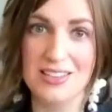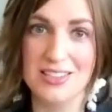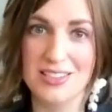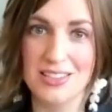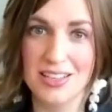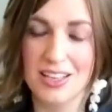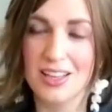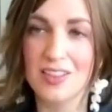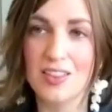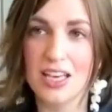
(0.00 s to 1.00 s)
place,
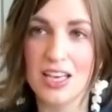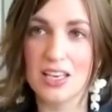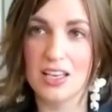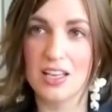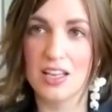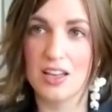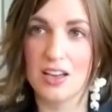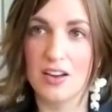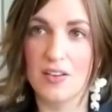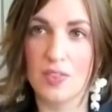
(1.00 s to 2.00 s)
like
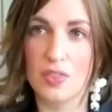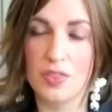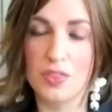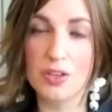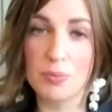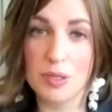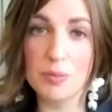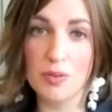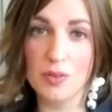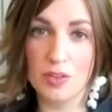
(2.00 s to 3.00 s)
the
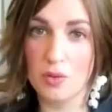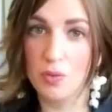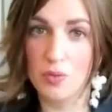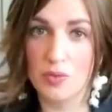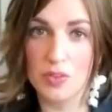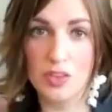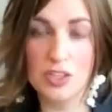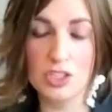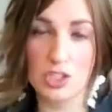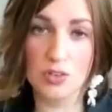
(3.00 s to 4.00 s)

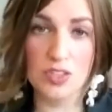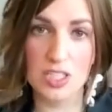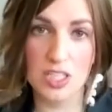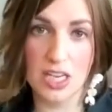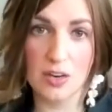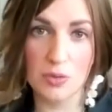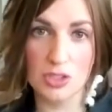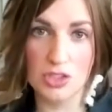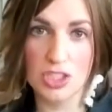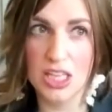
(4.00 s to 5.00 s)
service there
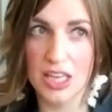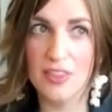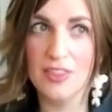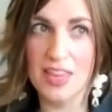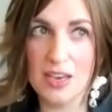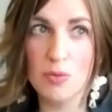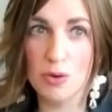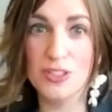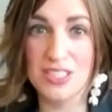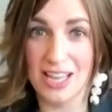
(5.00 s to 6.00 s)
was just like they
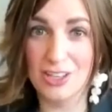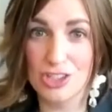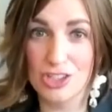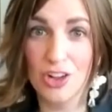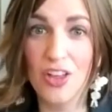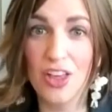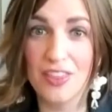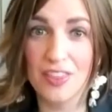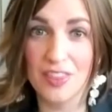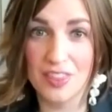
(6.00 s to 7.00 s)
were intentional
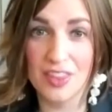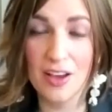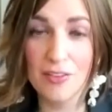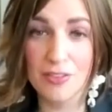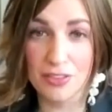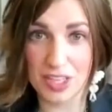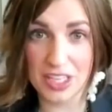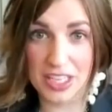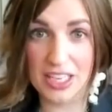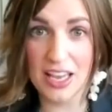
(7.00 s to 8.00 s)
and of
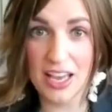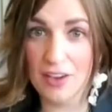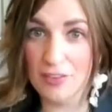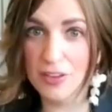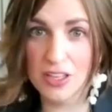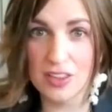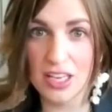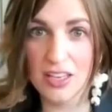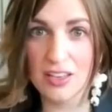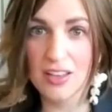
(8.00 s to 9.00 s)
thinking
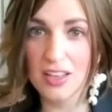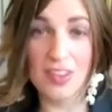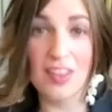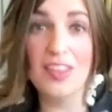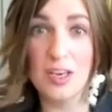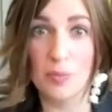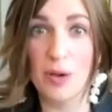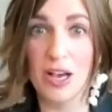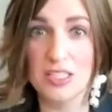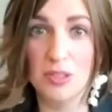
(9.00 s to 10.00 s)
everything that they
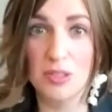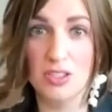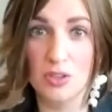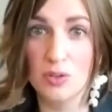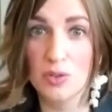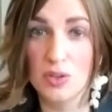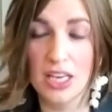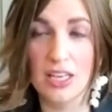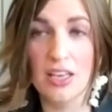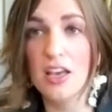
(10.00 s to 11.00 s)
could possibly do,
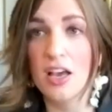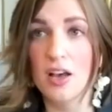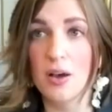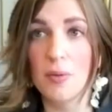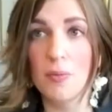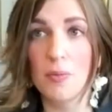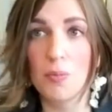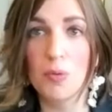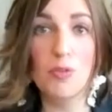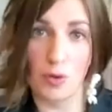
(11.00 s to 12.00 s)
like
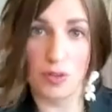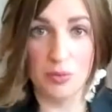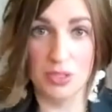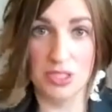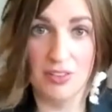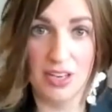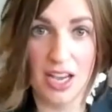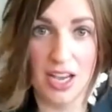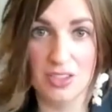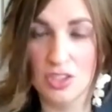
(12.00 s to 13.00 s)
before that was even
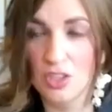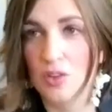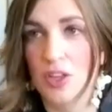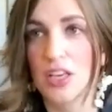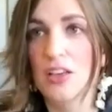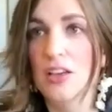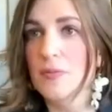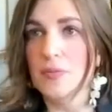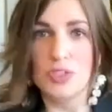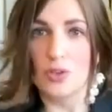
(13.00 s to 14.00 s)
asked, like,
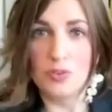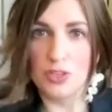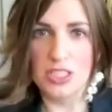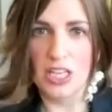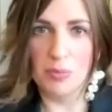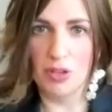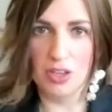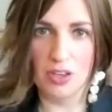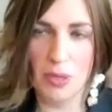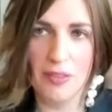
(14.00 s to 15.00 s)
so for example,
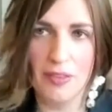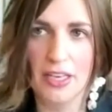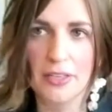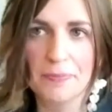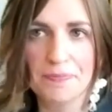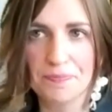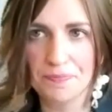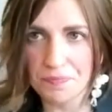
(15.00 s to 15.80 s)
it could have been like,